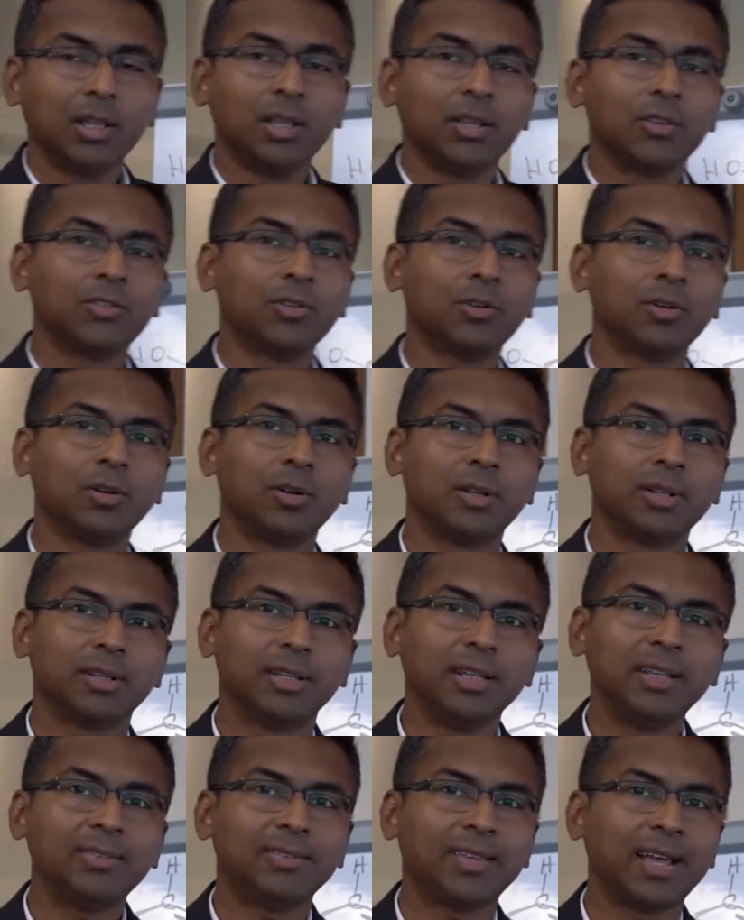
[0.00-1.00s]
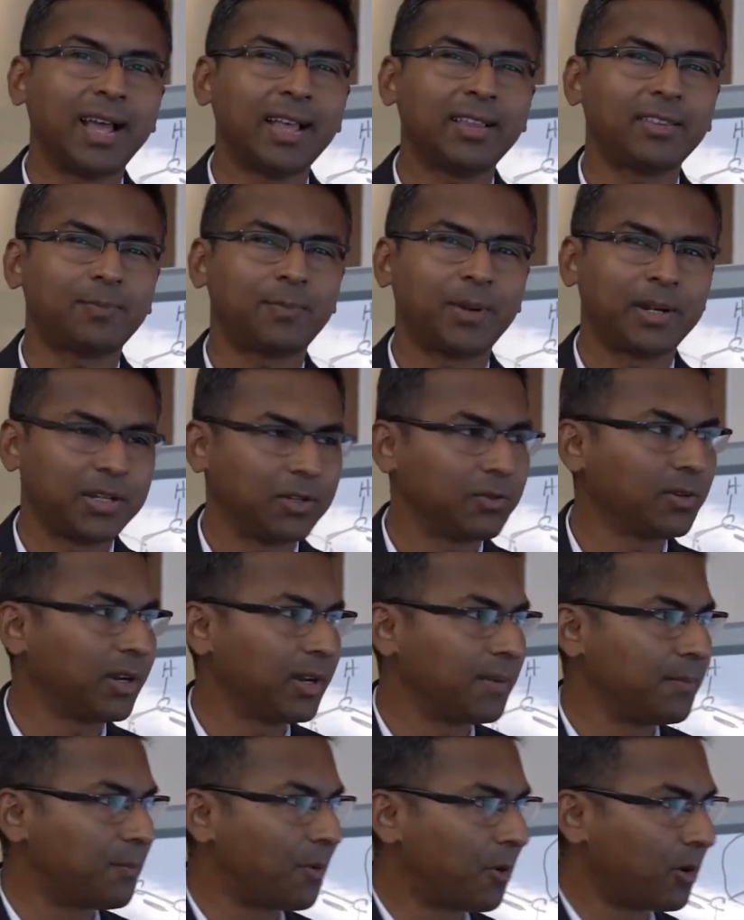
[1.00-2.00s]
So this has particular
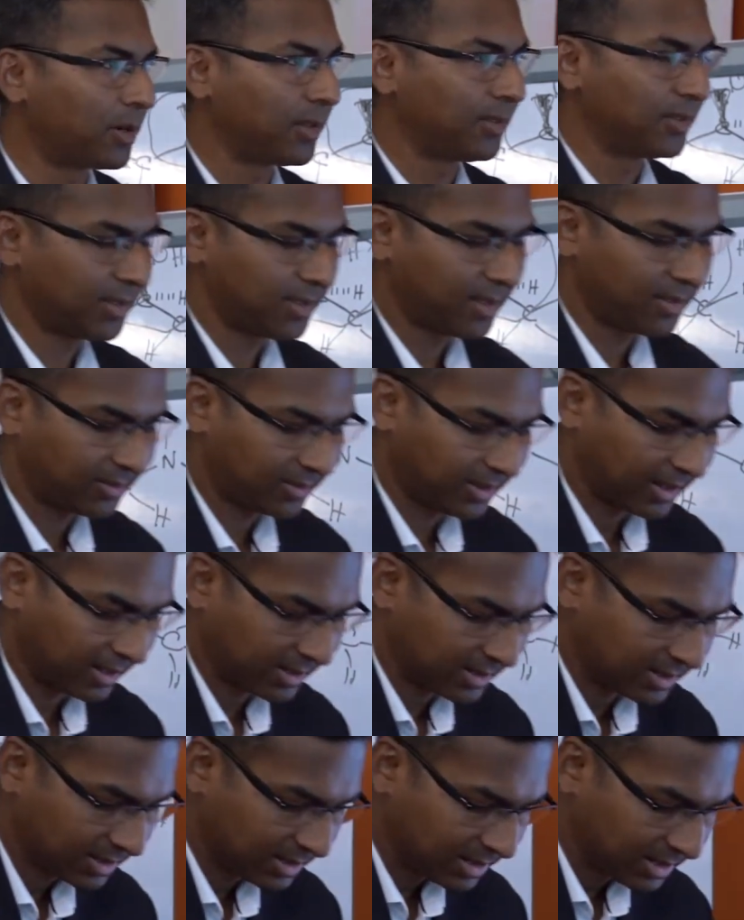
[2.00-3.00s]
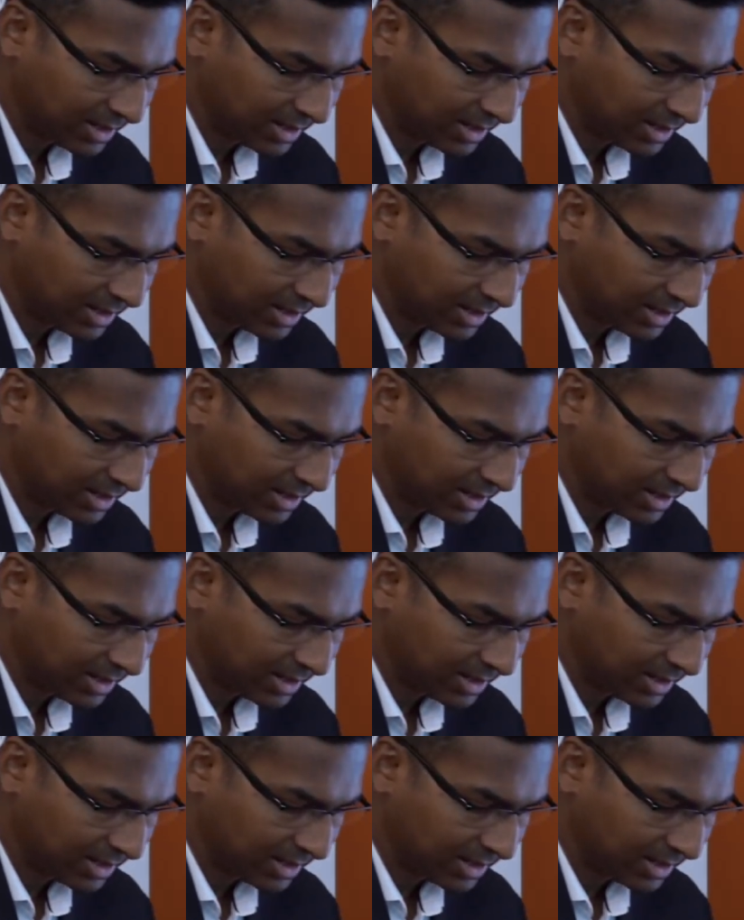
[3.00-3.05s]
importance, as I said.